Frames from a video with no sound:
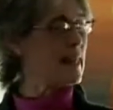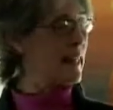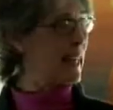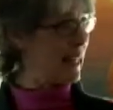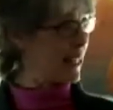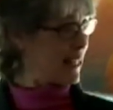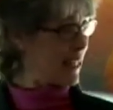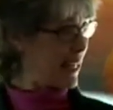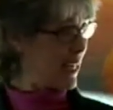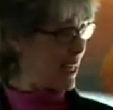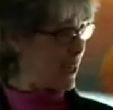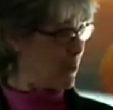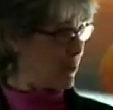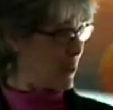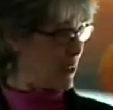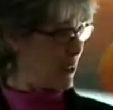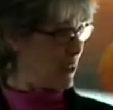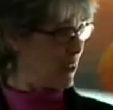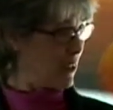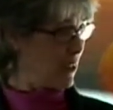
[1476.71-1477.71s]
and then it
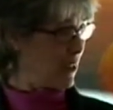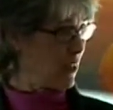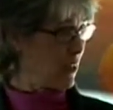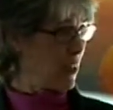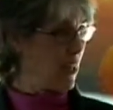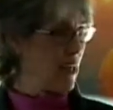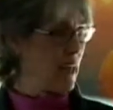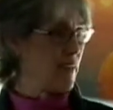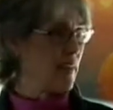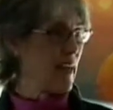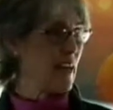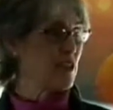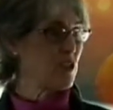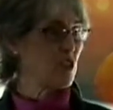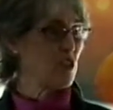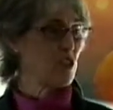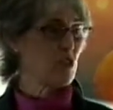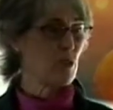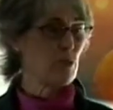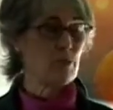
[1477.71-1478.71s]
came here.
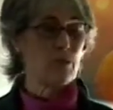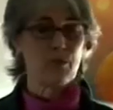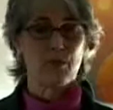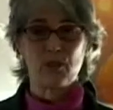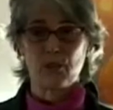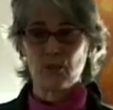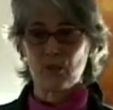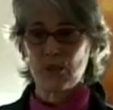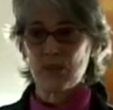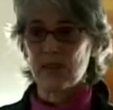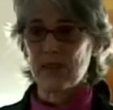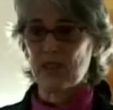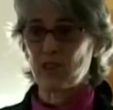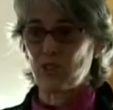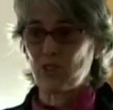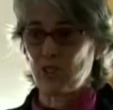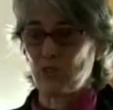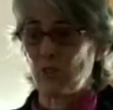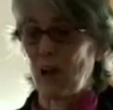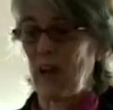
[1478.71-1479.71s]
That's a trip of
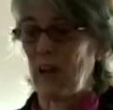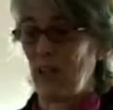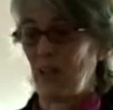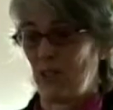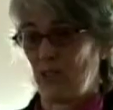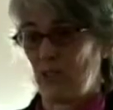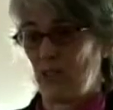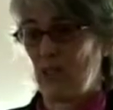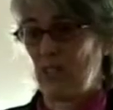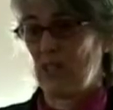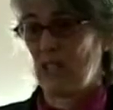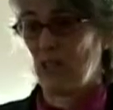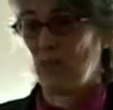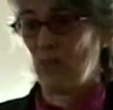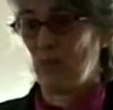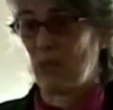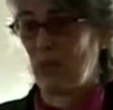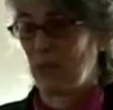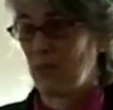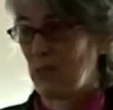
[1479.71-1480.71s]
3,000 miles to eat
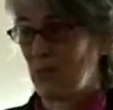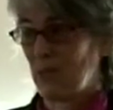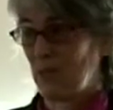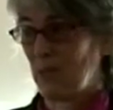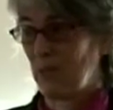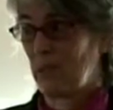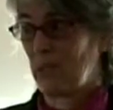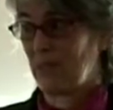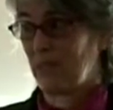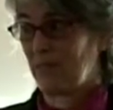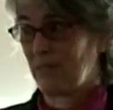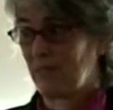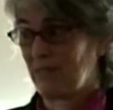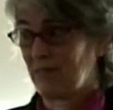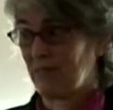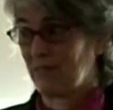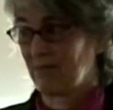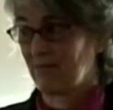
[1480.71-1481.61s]
New Mexican beef.